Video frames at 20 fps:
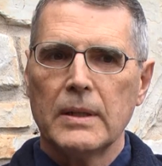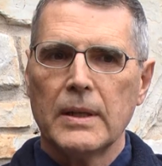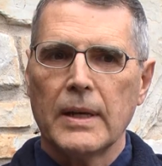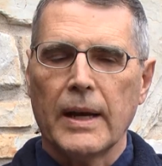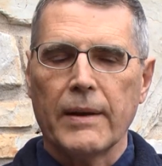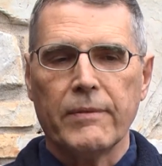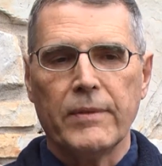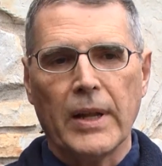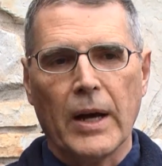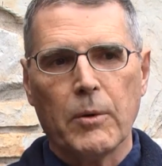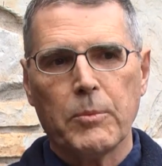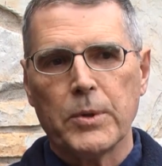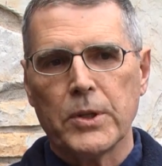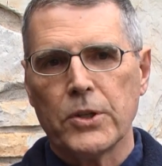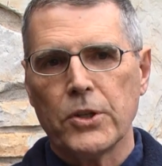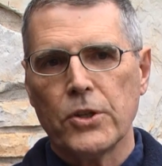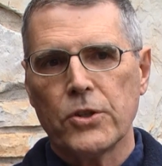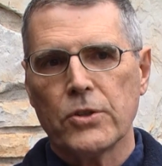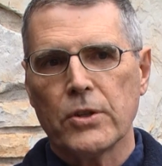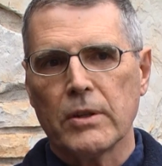I've now been
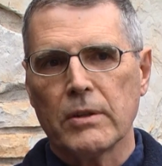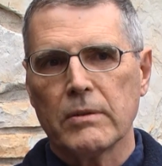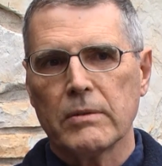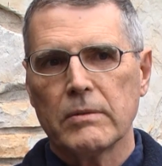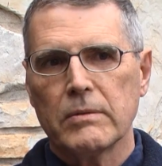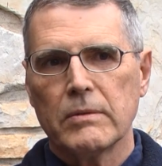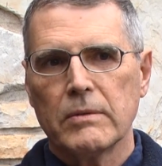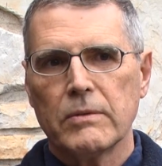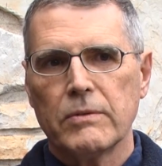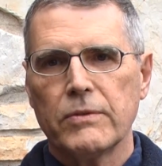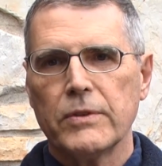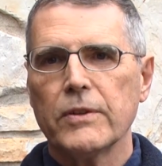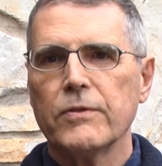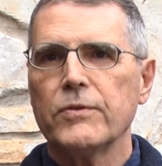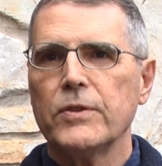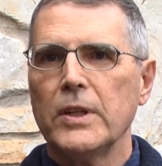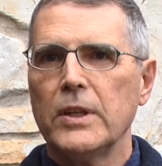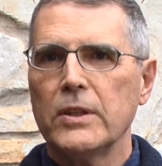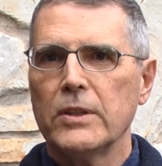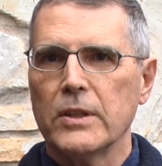teaching
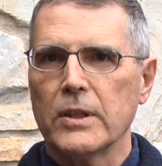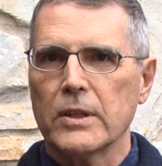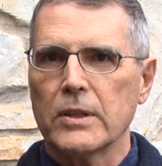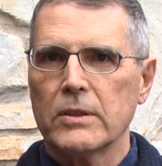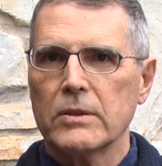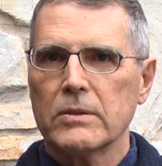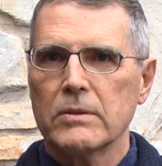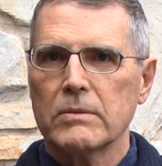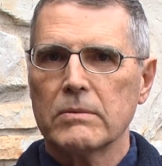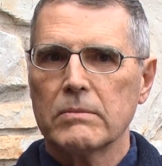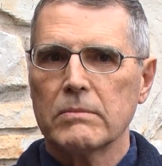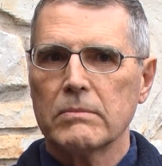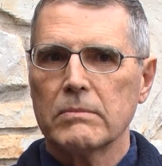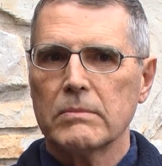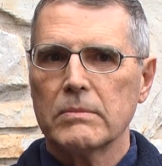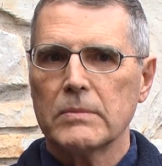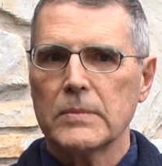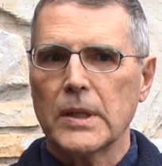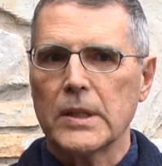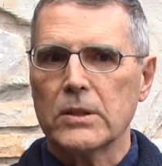15 years.
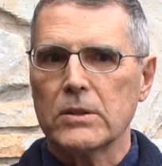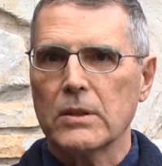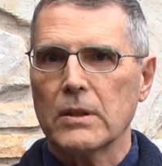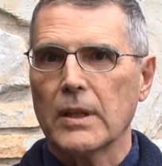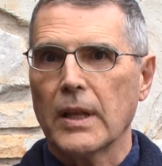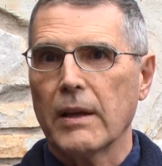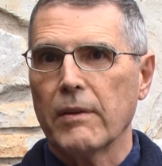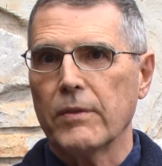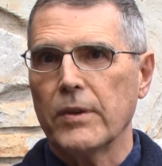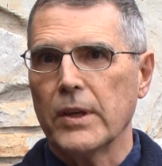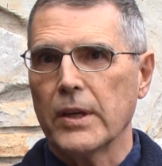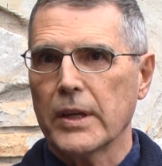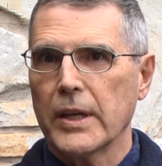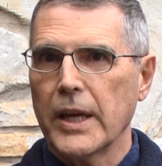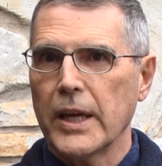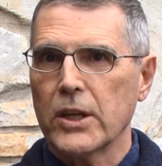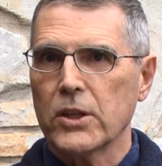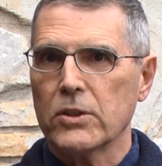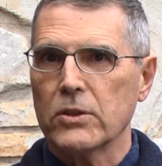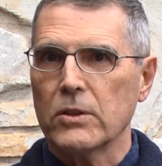I still have the
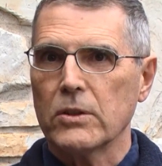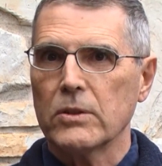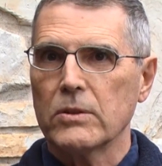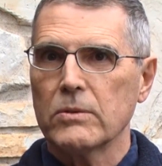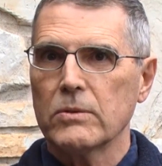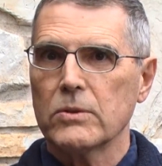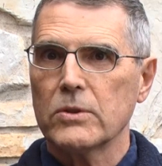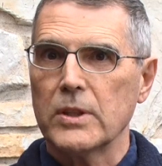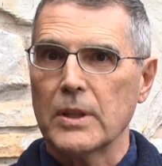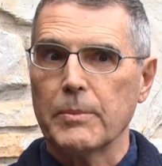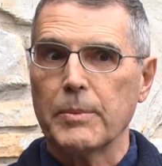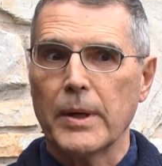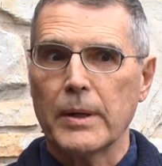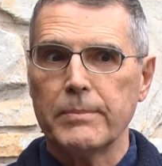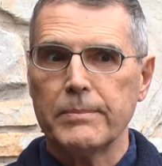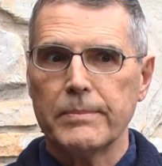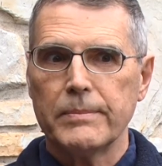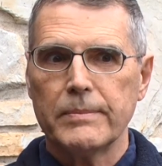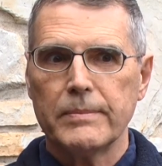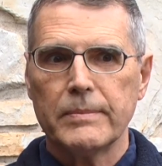occasional slip up
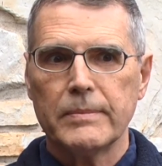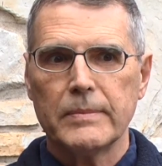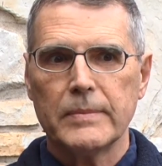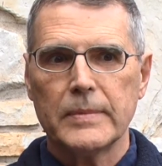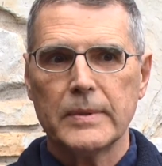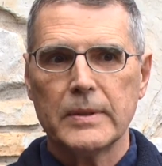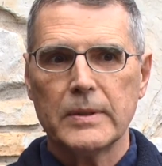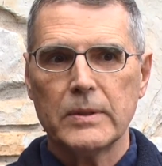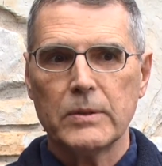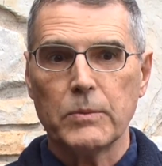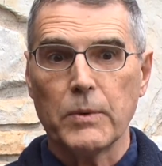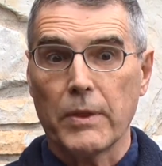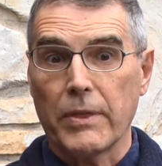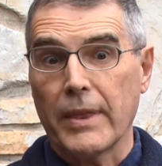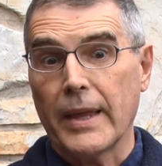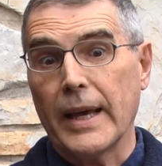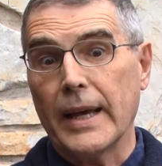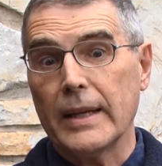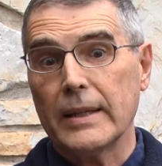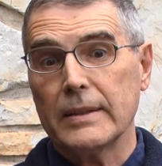with
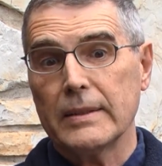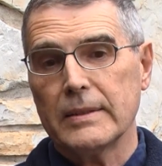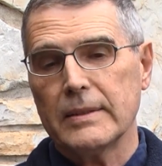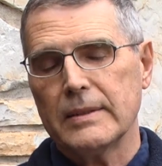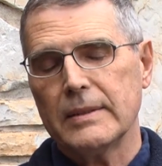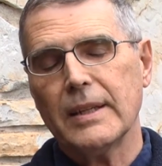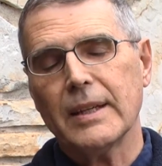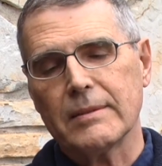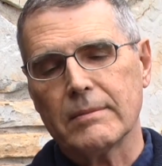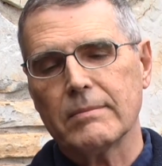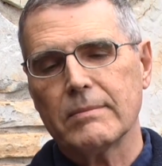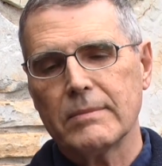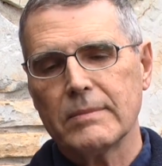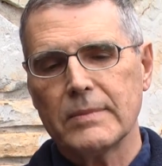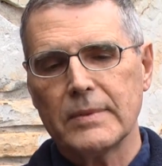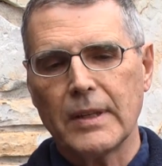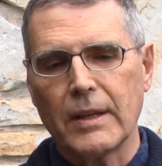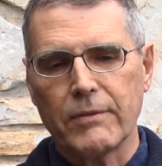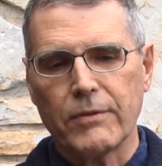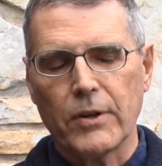that,
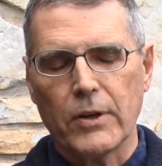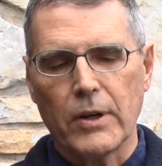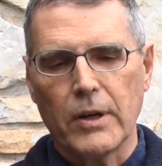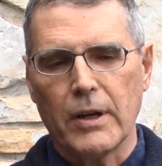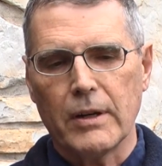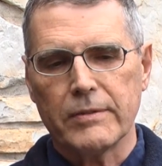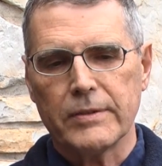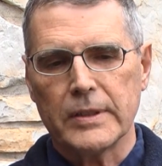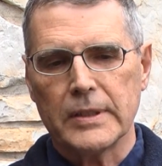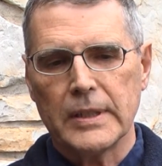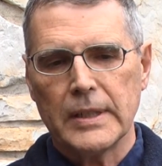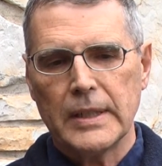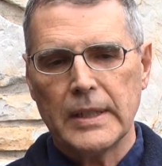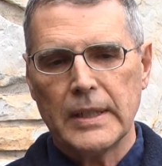not very often.